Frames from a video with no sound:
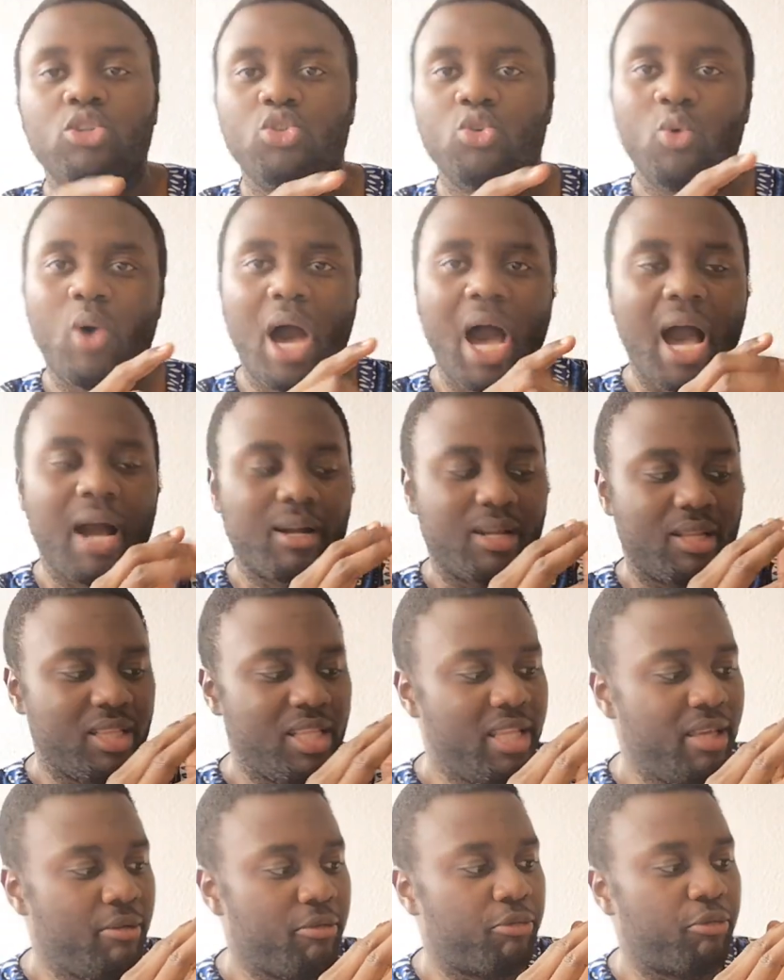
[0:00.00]
to
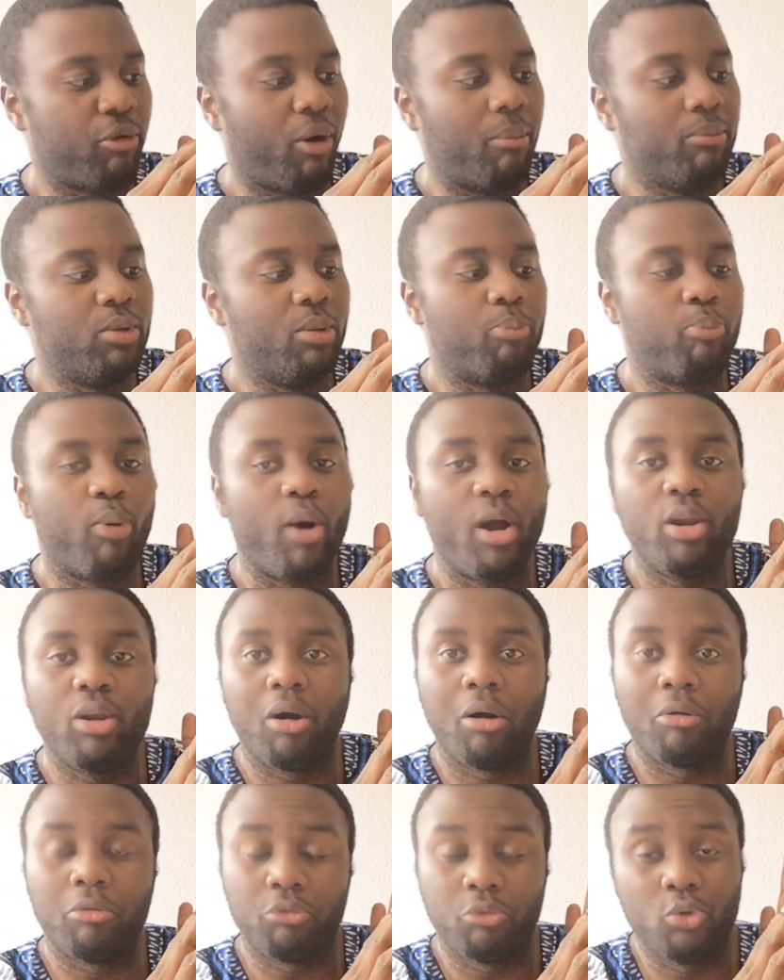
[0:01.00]
live from the point
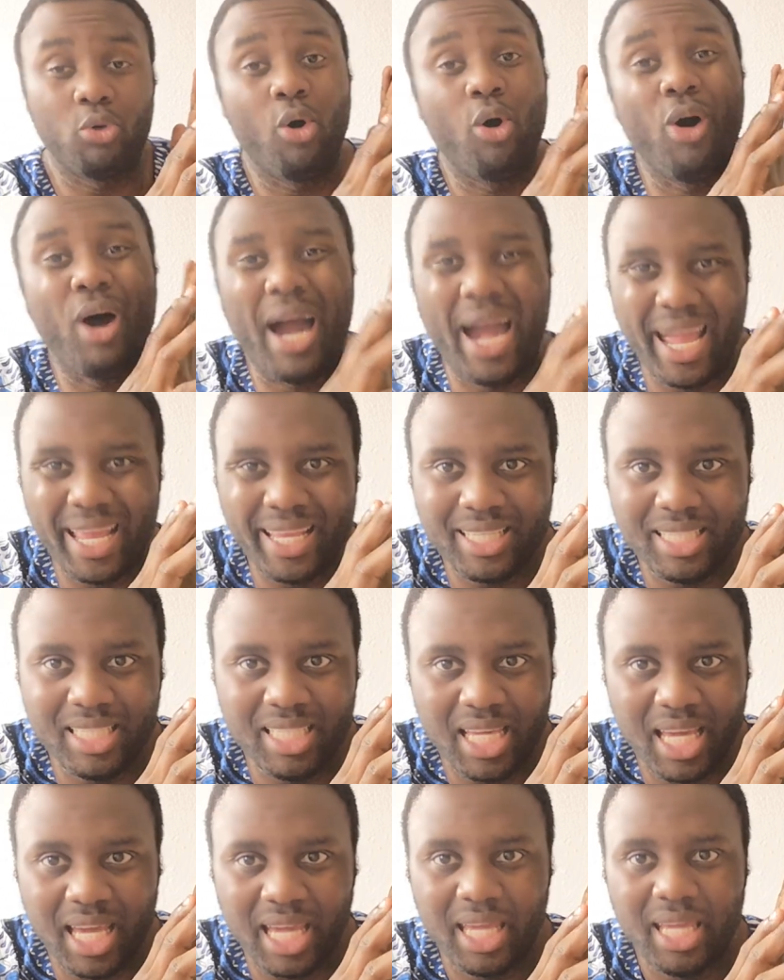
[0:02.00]
of your
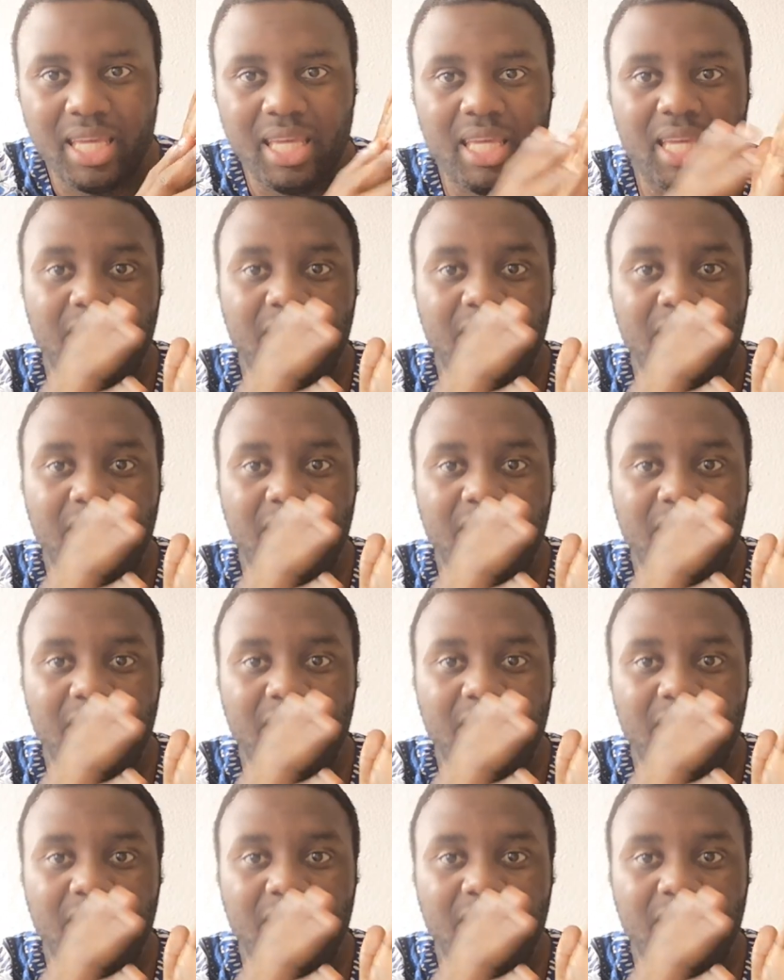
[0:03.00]
idea